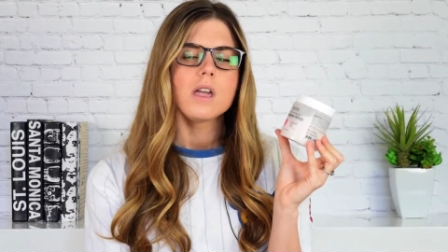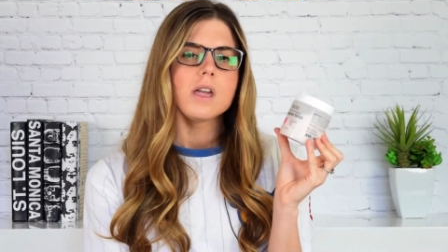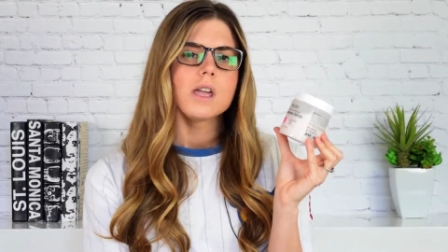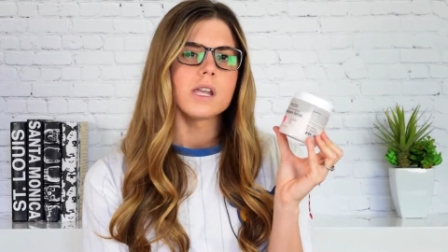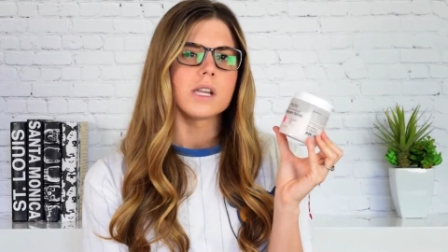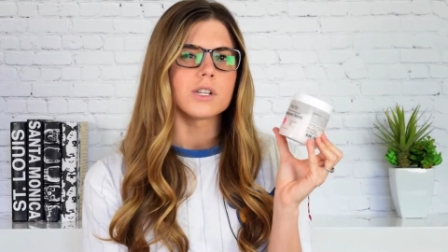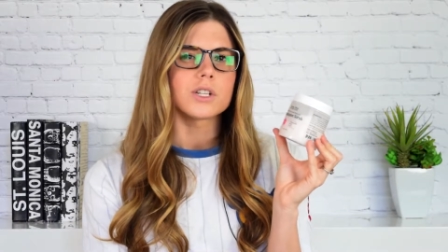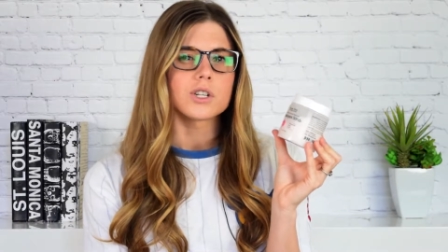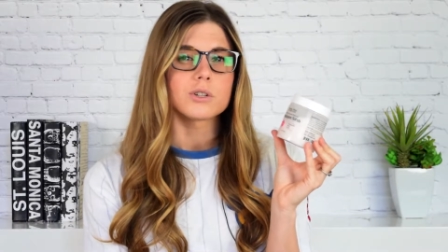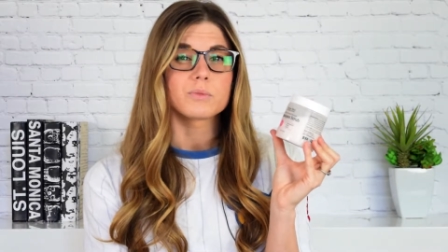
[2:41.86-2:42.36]

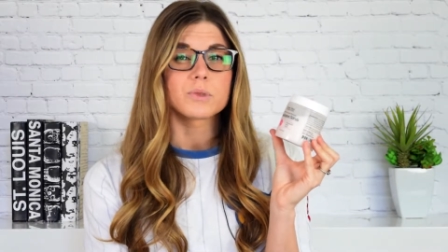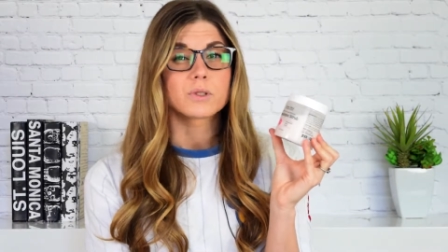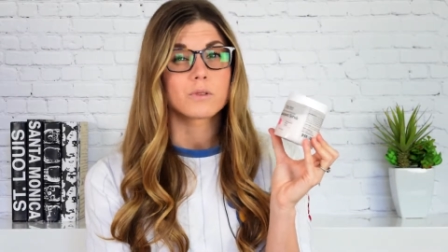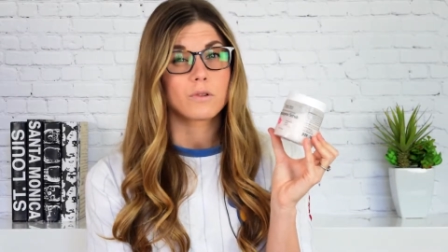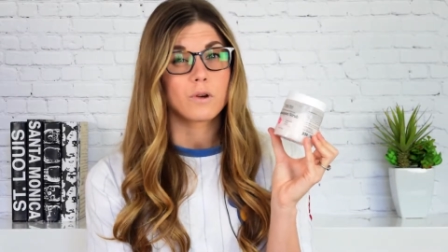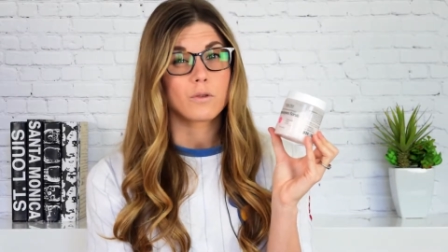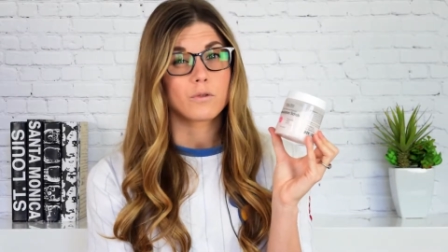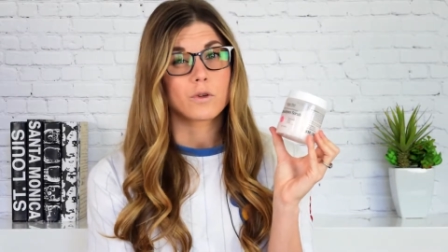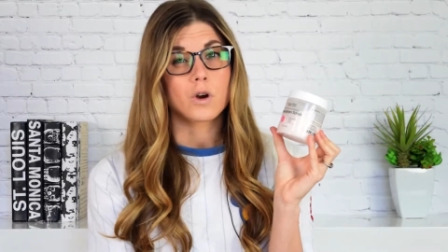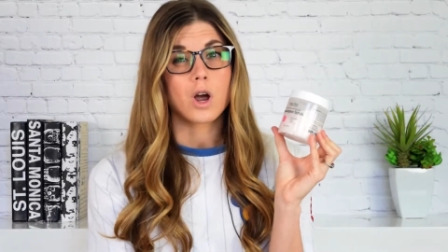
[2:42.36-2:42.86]
in terms
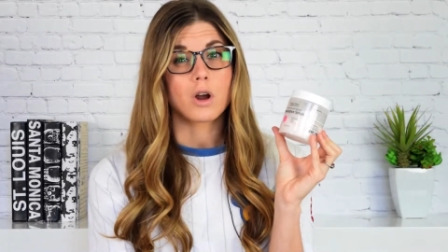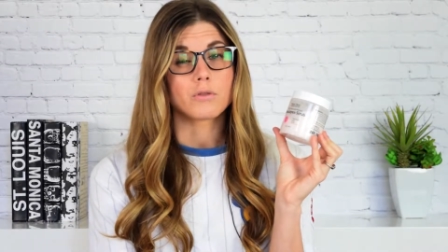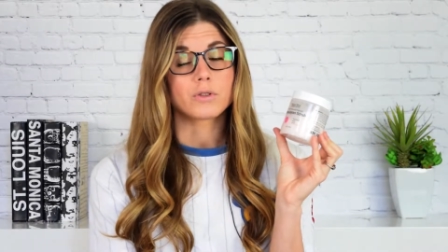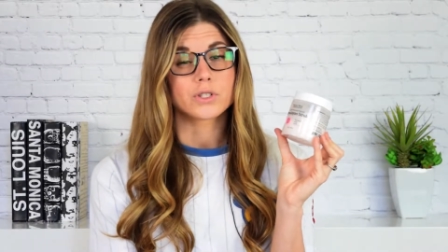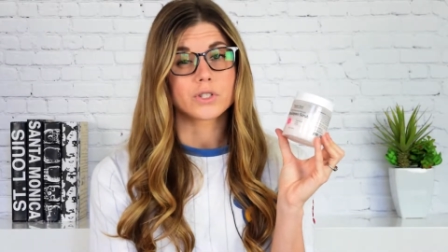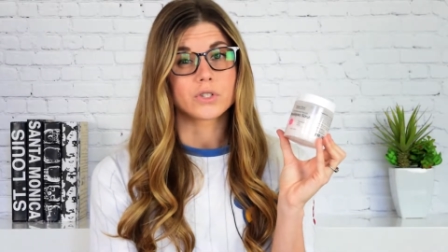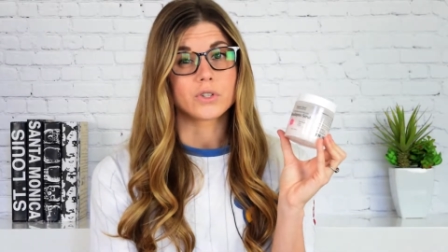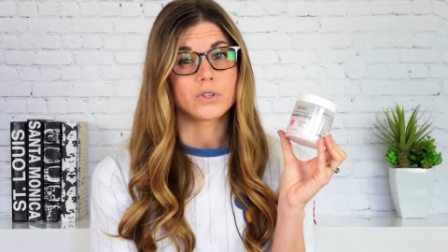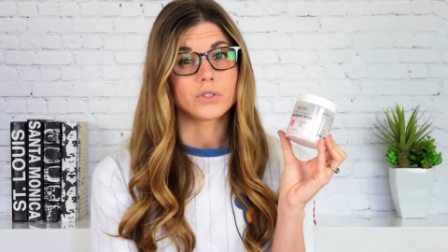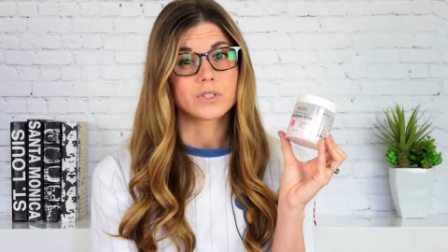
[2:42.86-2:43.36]
of overall
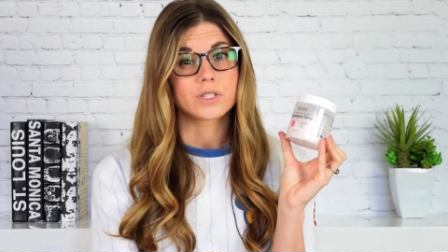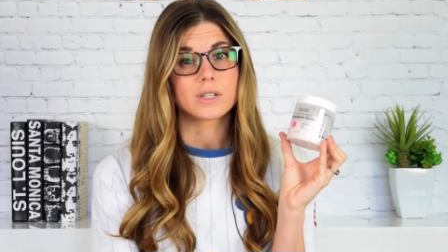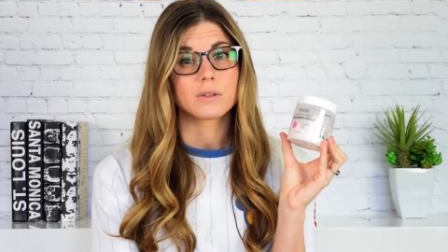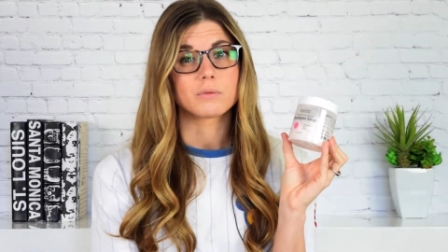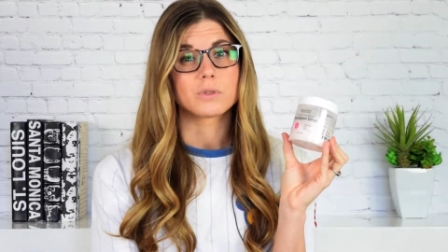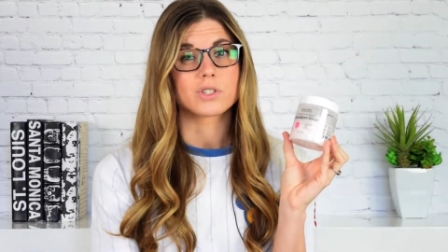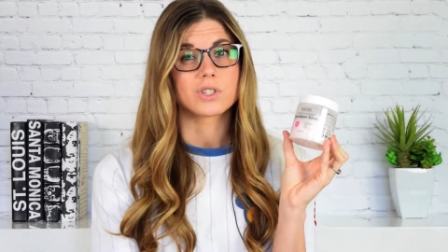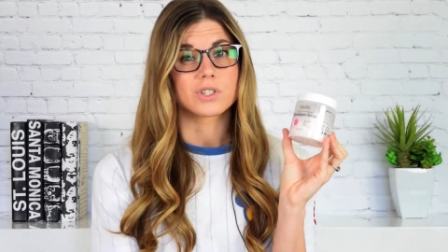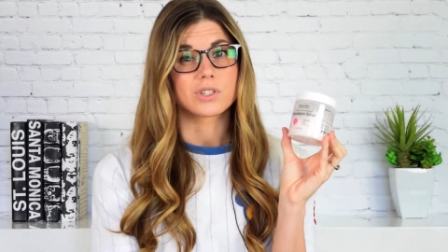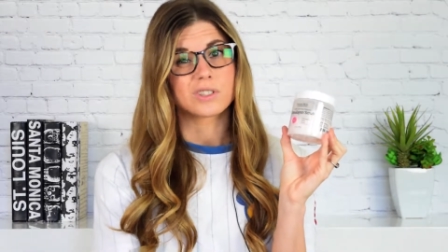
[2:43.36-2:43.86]
results,
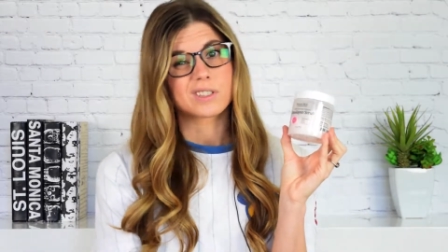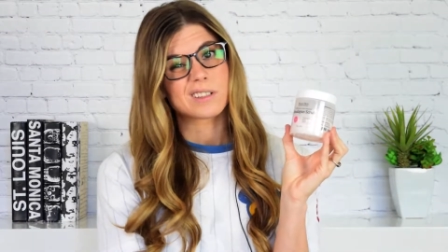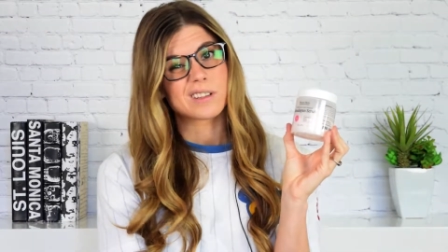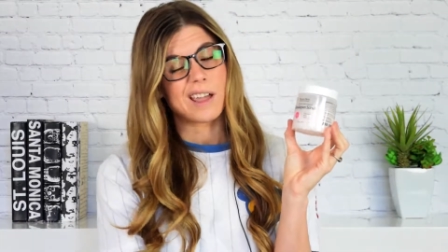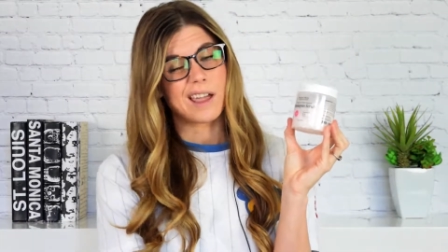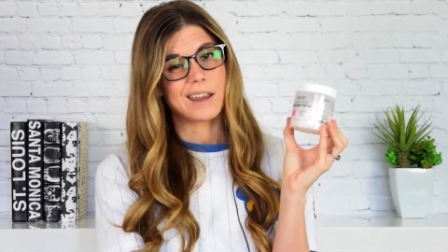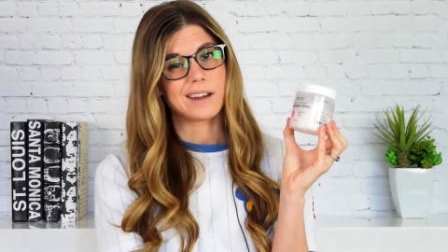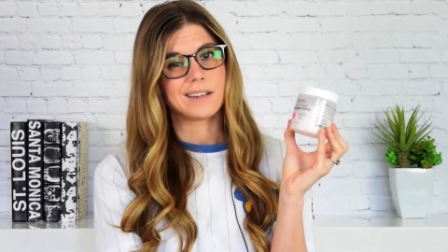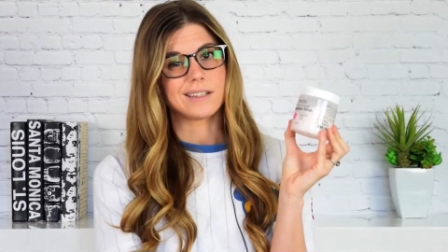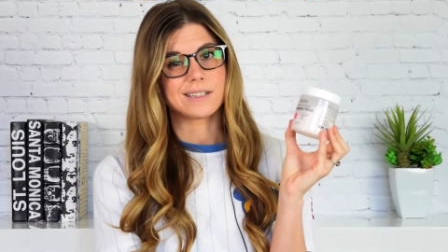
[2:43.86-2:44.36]
it was just
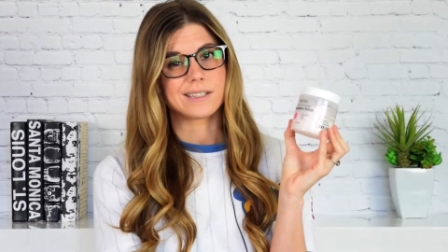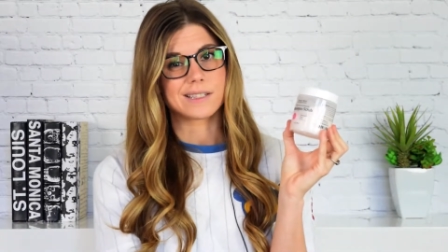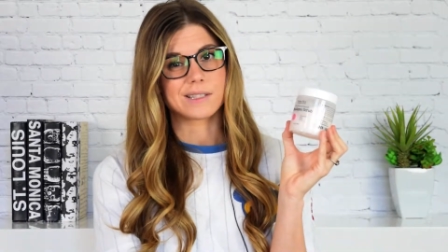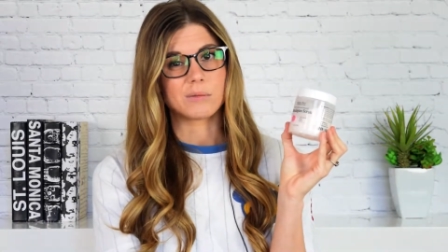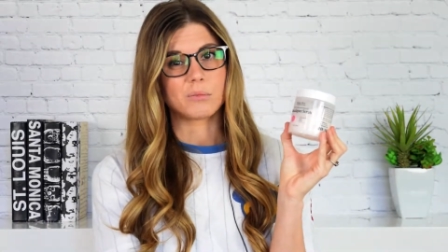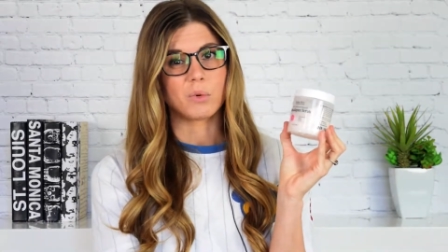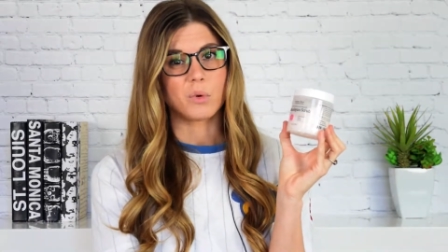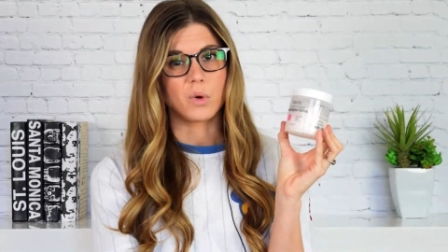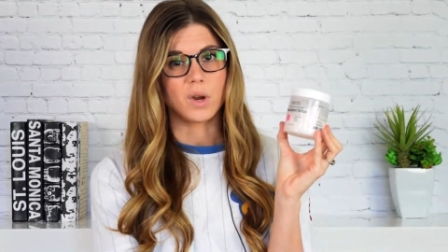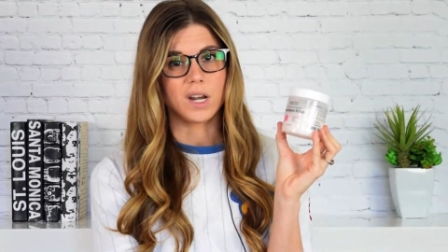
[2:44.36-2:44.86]
kind of
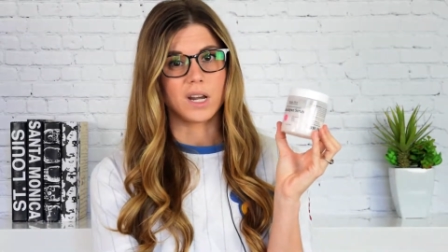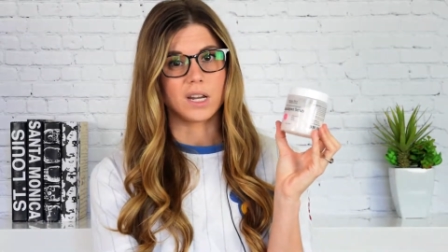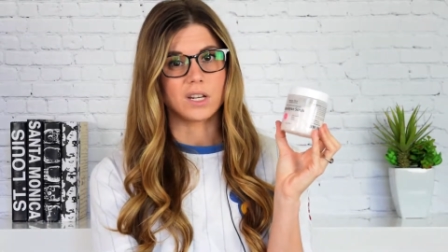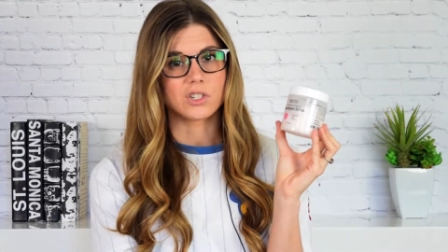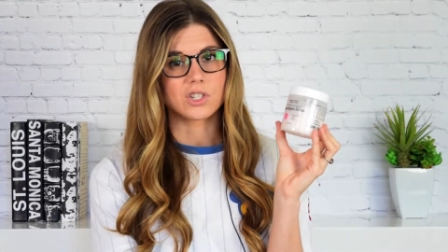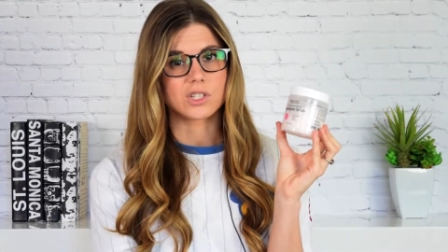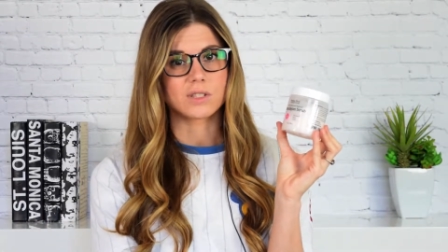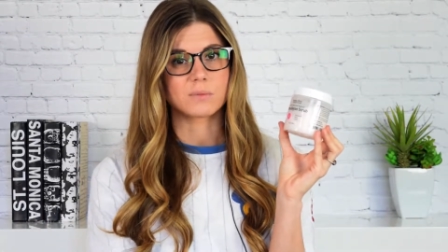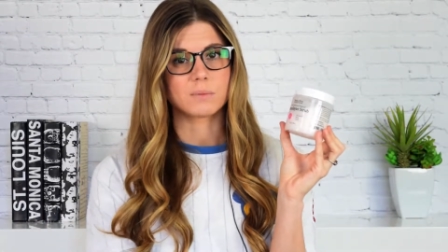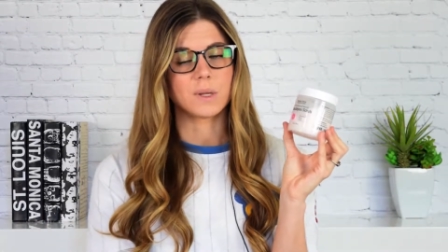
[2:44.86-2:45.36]

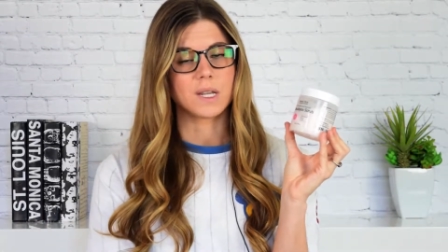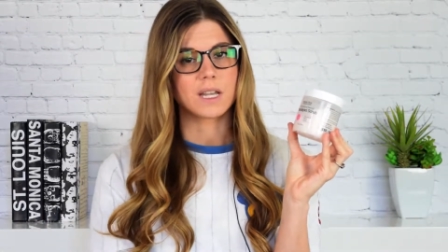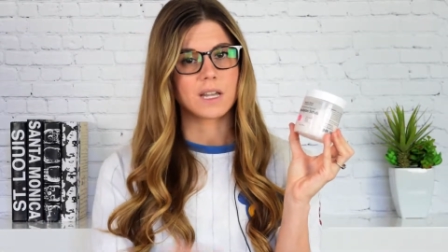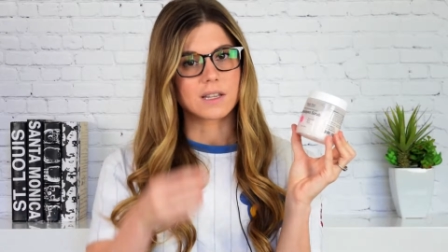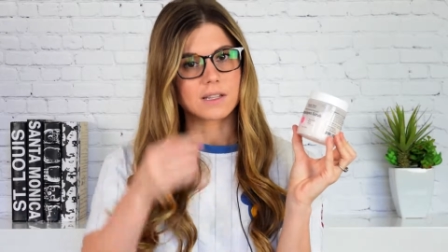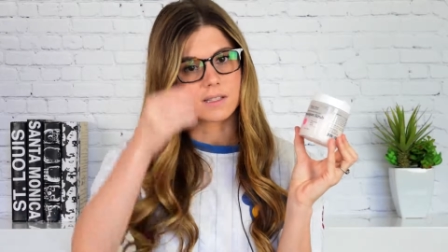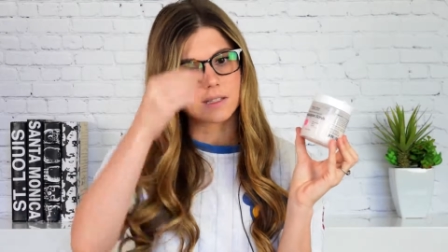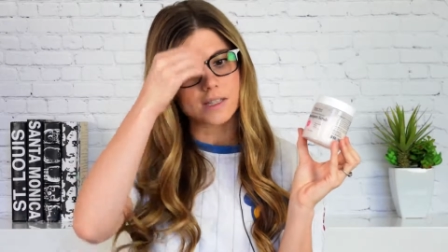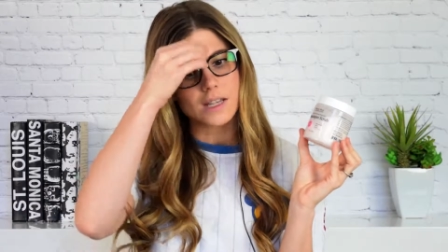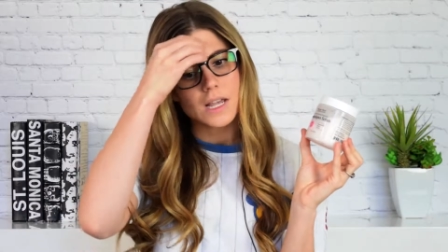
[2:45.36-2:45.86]
disappointing just
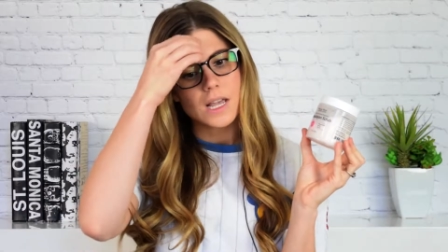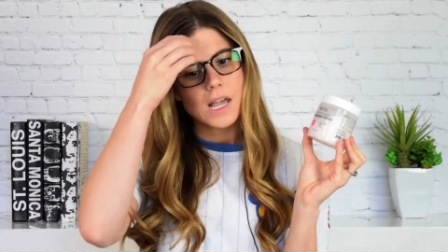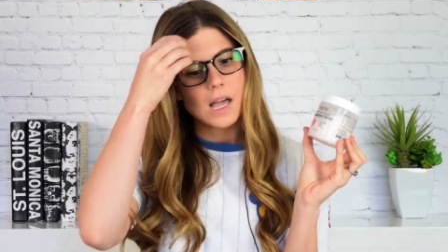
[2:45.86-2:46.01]
because